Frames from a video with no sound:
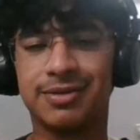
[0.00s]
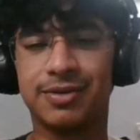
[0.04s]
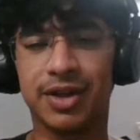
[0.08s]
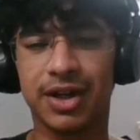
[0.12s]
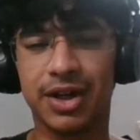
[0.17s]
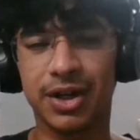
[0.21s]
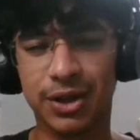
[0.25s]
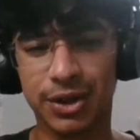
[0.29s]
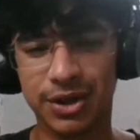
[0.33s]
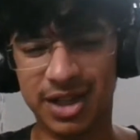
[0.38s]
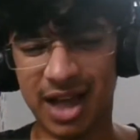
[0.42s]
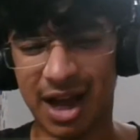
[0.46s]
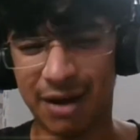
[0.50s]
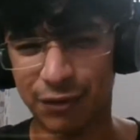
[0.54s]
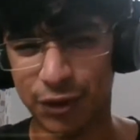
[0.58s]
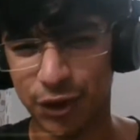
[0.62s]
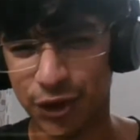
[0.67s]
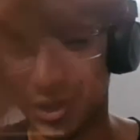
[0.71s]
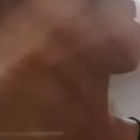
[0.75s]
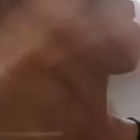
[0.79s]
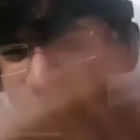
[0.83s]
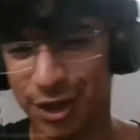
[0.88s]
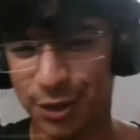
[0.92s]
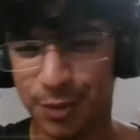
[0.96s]
we're going to have
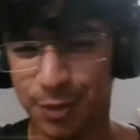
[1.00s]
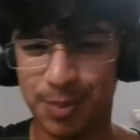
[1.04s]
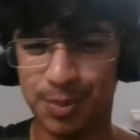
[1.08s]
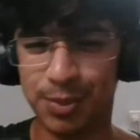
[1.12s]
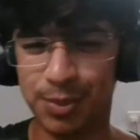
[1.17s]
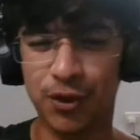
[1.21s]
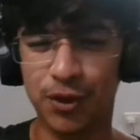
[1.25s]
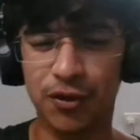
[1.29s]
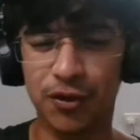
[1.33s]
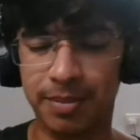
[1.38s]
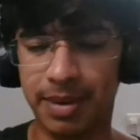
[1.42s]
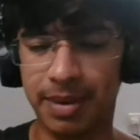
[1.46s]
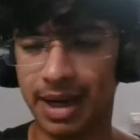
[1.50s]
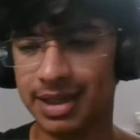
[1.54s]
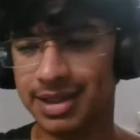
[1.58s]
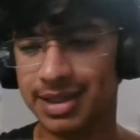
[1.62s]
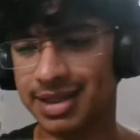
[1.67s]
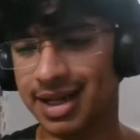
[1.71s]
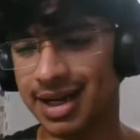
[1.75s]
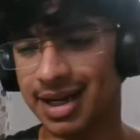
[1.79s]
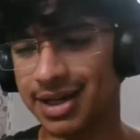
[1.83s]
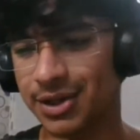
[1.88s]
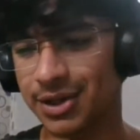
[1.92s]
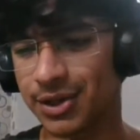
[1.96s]
to try to move past
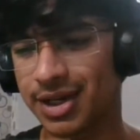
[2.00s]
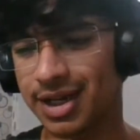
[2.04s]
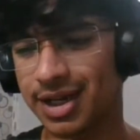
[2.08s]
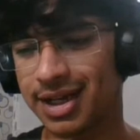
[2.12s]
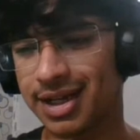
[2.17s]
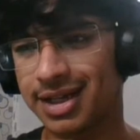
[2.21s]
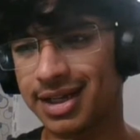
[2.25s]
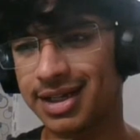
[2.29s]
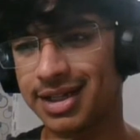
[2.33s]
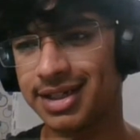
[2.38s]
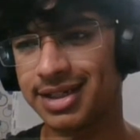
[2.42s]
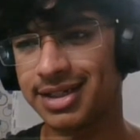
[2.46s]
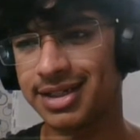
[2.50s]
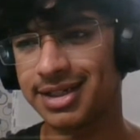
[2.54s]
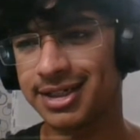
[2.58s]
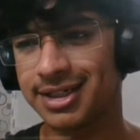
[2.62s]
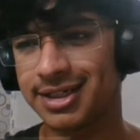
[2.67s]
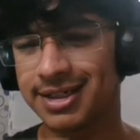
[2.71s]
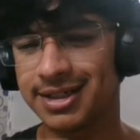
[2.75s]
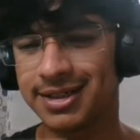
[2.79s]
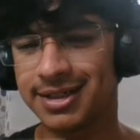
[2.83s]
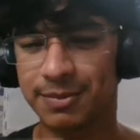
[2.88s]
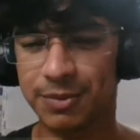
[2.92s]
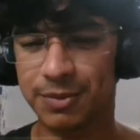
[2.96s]
that, okay?
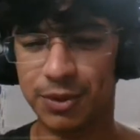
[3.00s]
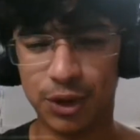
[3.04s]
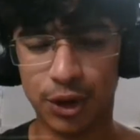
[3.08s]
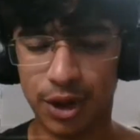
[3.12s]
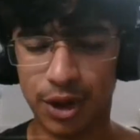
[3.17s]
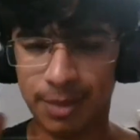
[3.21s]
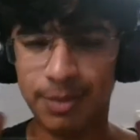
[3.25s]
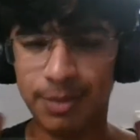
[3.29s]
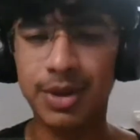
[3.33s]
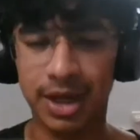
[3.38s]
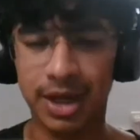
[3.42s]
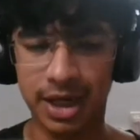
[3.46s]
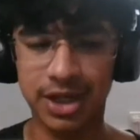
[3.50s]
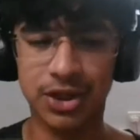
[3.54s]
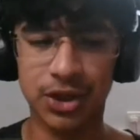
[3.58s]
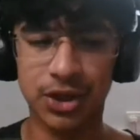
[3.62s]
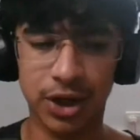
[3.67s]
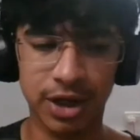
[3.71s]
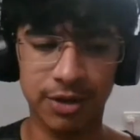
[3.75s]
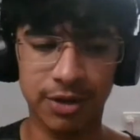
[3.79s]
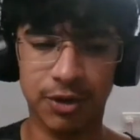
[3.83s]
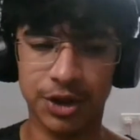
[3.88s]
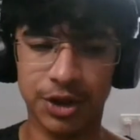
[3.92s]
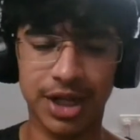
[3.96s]
So I'm
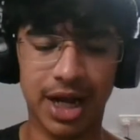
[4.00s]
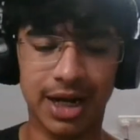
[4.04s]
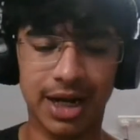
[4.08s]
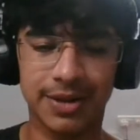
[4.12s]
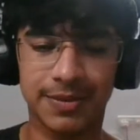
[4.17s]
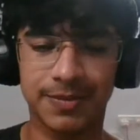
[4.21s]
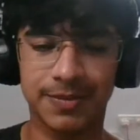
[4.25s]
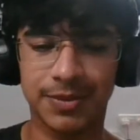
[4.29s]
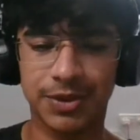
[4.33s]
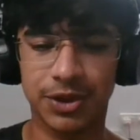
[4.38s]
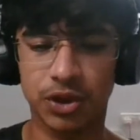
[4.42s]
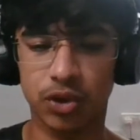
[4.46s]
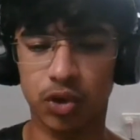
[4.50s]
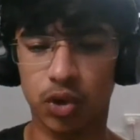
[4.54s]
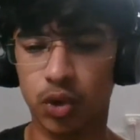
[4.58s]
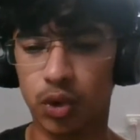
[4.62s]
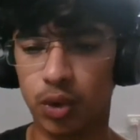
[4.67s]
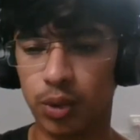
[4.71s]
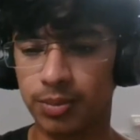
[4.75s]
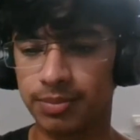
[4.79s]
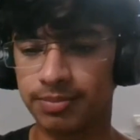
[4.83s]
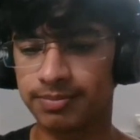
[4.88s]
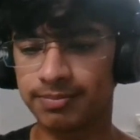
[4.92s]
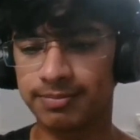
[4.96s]
really sorry about that.
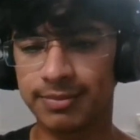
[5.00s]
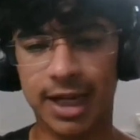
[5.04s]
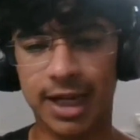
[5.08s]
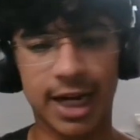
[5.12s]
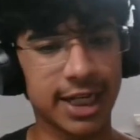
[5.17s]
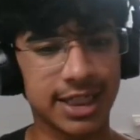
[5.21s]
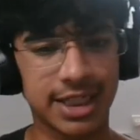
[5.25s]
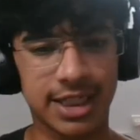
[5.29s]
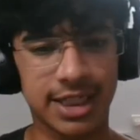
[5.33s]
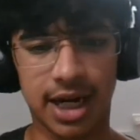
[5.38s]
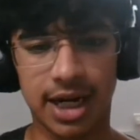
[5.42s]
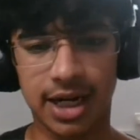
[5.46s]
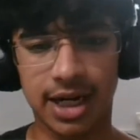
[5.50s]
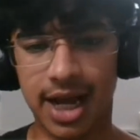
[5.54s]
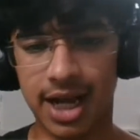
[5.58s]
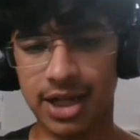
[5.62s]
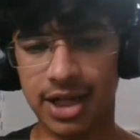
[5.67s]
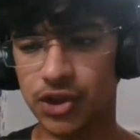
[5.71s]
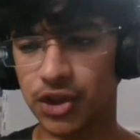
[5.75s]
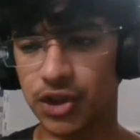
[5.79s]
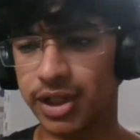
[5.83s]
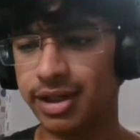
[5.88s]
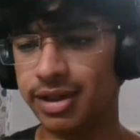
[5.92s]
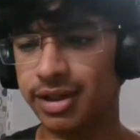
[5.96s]
So let us start
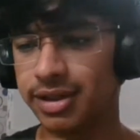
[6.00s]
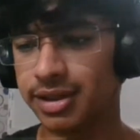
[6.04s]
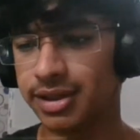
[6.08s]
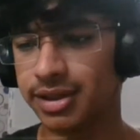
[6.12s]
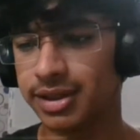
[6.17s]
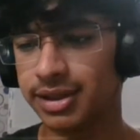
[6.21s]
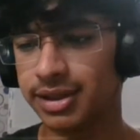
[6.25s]
actually.